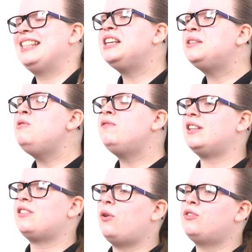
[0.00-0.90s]
this moves
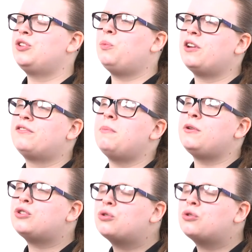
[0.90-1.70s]
us on to the, one of the most